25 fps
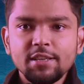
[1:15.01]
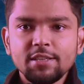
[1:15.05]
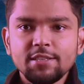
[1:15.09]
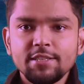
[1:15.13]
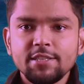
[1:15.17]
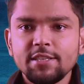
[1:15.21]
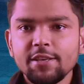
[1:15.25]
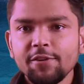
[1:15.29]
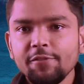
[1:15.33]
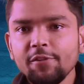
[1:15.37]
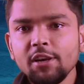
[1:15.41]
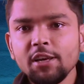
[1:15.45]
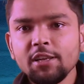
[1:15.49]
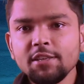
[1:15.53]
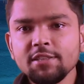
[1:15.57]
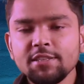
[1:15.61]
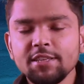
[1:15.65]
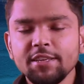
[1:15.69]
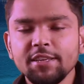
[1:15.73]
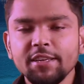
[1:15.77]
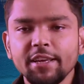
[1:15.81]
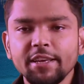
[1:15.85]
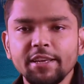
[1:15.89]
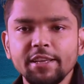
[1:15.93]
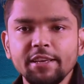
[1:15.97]
Civil
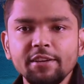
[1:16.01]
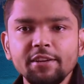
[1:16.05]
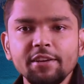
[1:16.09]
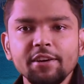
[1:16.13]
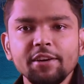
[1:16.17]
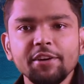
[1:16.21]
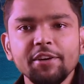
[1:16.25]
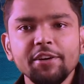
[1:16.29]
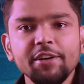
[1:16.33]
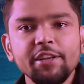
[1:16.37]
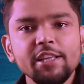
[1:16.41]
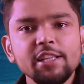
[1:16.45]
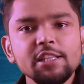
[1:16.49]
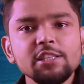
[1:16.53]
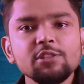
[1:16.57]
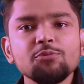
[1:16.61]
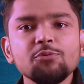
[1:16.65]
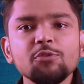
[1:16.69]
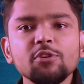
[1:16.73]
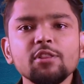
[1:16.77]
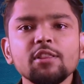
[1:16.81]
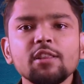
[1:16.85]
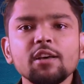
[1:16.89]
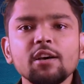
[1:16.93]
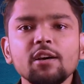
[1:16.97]
engineering deals
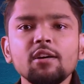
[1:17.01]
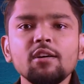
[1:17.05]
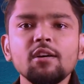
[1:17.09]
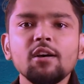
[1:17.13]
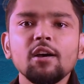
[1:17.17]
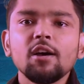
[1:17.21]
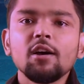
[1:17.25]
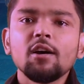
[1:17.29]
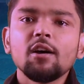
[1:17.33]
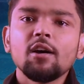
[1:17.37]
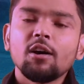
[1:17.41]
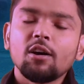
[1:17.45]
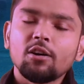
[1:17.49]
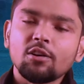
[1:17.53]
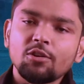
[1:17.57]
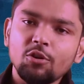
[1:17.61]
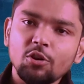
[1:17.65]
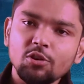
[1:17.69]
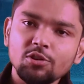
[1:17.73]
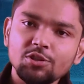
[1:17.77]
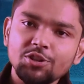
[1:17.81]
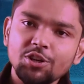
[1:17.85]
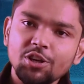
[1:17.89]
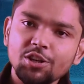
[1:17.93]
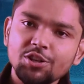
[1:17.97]
with the
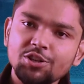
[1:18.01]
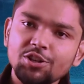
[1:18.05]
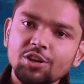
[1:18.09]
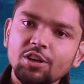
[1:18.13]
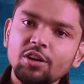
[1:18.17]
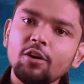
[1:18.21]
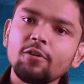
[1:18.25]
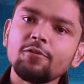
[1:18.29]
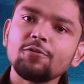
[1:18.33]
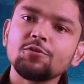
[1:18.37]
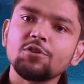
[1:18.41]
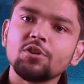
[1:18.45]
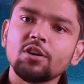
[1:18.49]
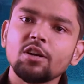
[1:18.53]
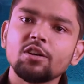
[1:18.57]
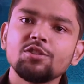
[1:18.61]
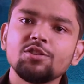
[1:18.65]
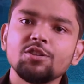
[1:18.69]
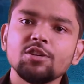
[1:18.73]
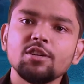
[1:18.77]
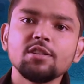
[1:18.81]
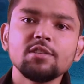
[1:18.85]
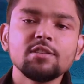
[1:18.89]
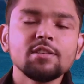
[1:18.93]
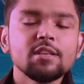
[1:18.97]
construction of
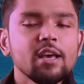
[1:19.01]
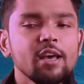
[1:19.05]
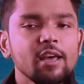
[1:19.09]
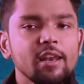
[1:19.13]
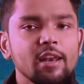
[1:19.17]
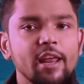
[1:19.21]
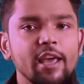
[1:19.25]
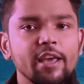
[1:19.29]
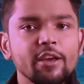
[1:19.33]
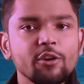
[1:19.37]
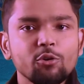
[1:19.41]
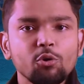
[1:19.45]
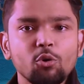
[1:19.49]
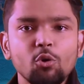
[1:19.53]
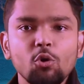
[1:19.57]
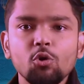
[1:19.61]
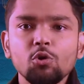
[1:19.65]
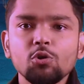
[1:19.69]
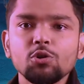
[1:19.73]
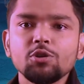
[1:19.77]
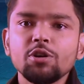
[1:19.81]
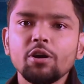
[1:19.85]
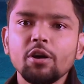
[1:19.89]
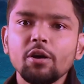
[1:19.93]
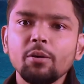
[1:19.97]
structures like
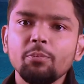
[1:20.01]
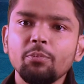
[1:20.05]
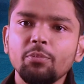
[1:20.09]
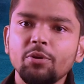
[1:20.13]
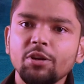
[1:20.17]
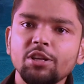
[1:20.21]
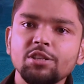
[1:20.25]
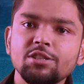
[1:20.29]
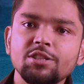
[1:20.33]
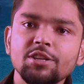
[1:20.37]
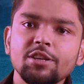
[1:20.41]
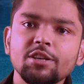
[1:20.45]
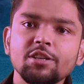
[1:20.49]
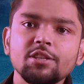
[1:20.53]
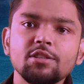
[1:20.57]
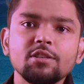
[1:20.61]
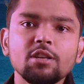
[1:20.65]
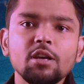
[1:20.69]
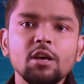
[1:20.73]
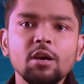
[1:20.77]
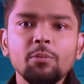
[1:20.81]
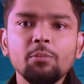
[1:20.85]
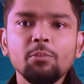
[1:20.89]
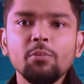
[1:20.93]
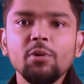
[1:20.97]
road,
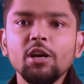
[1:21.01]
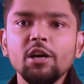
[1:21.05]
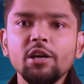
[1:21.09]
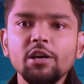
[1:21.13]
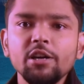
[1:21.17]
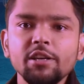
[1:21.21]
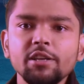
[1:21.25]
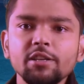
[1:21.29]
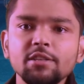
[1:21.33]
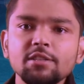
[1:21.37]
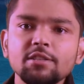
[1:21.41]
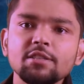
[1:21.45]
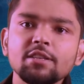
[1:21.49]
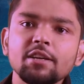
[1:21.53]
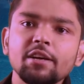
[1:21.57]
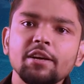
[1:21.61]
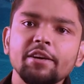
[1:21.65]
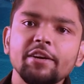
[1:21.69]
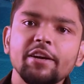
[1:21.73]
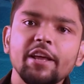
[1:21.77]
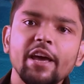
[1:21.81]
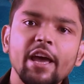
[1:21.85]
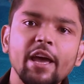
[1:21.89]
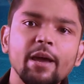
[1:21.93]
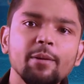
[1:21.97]
bridges, buildings,
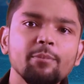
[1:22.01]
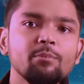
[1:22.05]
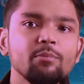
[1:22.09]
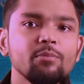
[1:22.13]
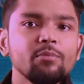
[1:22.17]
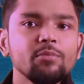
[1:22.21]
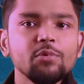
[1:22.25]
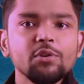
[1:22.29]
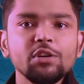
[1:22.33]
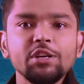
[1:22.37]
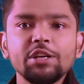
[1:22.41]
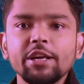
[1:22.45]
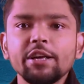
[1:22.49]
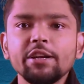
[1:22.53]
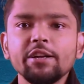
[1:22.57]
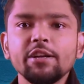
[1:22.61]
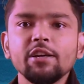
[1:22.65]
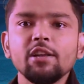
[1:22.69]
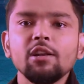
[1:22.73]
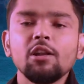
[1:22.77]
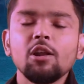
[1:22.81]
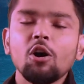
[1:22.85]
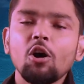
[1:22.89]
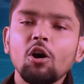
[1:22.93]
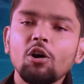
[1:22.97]
dam,
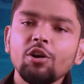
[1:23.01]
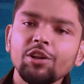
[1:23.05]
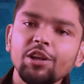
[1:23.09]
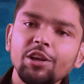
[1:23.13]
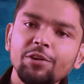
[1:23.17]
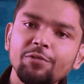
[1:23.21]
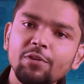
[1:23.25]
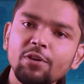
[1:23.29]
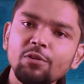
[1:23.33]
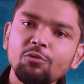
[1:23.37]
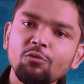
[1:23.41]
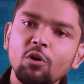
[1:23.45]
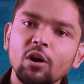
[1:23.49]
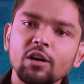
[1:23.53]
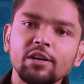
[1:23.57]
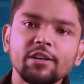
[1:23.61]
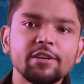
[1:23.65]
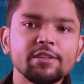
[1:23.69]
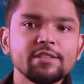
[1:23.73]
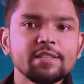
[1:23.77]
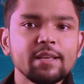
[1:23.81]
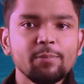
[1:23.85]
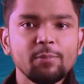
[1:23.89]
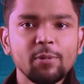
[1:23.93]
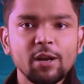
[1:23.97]
tunnel or even
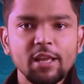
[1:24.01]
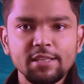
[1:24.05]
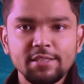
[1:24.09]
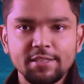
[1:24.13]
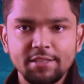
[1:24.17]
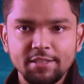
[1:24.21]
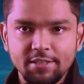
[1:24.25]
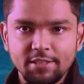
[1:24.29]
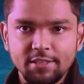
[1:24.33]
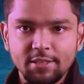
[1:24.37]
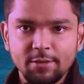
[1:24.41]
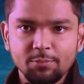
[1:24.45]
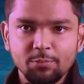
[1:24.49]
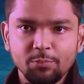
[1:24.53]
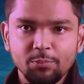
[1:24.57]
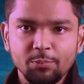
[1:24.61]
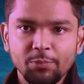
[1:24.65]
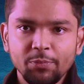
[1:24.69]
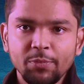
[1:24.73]
water supply system.